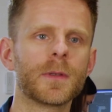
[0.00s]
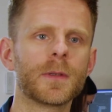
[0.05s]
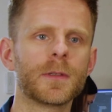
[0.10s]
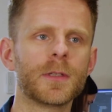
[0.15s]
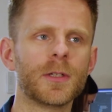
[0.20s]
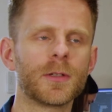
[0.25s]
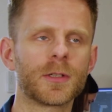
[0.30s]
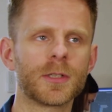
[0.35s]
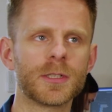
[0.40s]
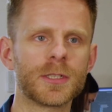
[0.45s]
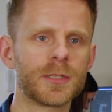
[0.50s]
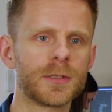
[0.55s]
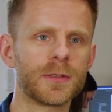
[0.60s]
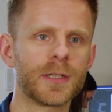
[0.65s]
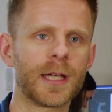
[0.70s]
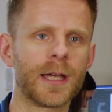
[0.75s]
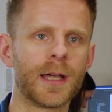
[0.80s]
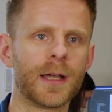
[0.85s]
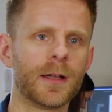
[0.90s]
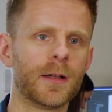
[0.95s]
You can do
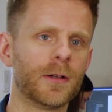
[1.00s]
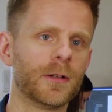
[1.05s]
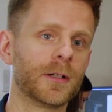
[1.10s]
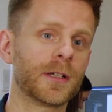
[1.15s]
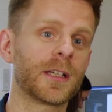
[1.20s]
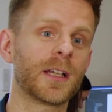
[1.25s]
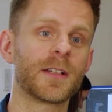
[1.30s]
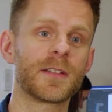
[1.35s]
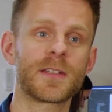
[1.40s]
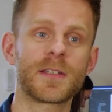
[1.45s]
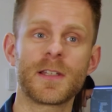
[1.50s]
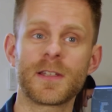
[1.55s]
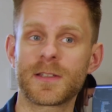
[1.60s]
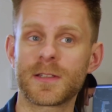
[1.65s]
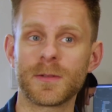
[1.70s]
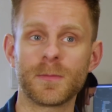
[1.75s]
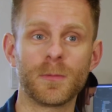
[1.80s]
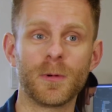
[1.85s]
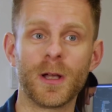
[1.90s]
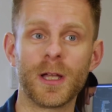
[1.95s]
that on a kind of
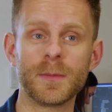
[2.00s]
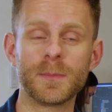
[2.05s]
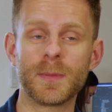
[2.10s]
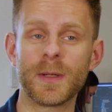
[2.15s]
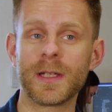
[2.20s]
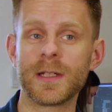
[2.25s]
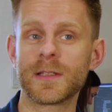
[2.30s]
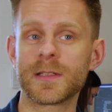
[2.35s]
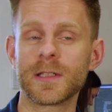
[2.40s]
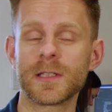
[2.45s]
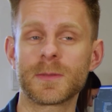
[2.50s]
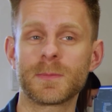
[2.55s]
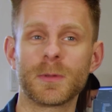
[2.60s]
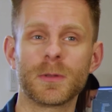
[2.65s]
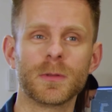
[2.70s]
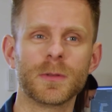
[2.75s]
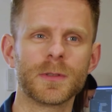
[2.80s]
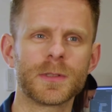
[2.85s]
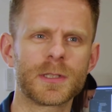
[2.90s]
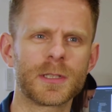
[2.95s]
system-wide basis,
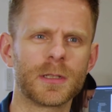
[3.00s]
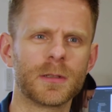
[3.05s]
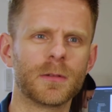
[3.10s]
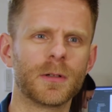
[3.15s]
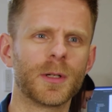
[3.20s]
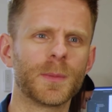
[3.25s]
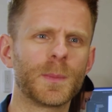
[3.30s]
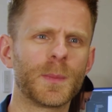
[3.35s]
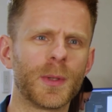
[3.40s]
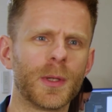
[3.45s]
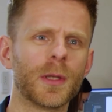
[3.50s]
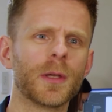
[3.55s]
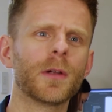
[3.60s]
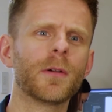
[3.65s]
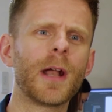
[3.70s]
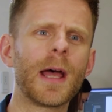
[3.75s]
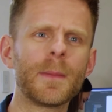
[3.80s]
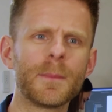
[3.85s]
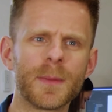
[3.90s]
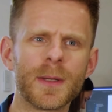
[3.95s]
but also on a per
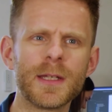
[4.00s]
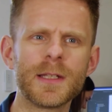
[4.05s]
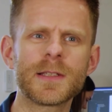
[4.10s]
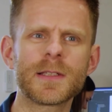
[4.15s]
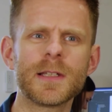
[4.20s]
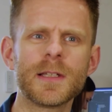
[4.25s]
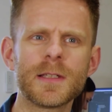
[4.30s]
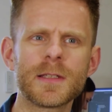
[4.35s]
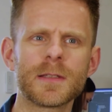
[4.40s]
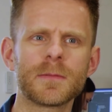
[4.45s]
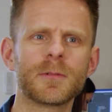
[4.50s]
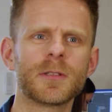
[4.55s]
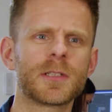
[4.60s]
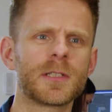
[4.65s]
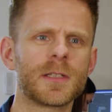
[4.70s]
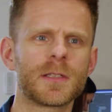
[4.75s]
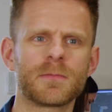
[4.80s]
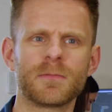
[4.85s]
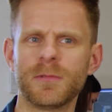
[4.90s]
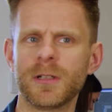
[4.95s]
app basis,
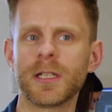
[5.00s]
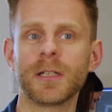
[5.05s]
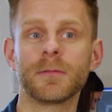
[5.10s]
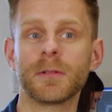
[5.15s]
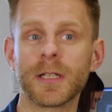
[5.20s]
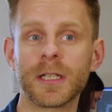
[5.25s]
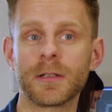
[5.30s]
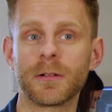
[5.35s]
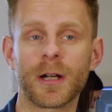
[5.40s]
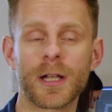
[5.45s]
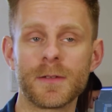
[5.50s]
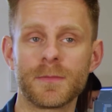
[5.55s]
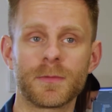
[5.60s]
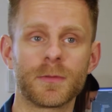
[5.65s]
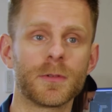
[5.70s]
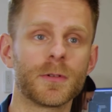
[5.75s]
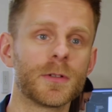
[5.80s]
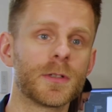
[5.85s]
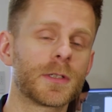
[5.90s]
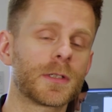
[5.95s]
which is really great
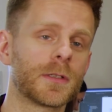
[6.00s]
for us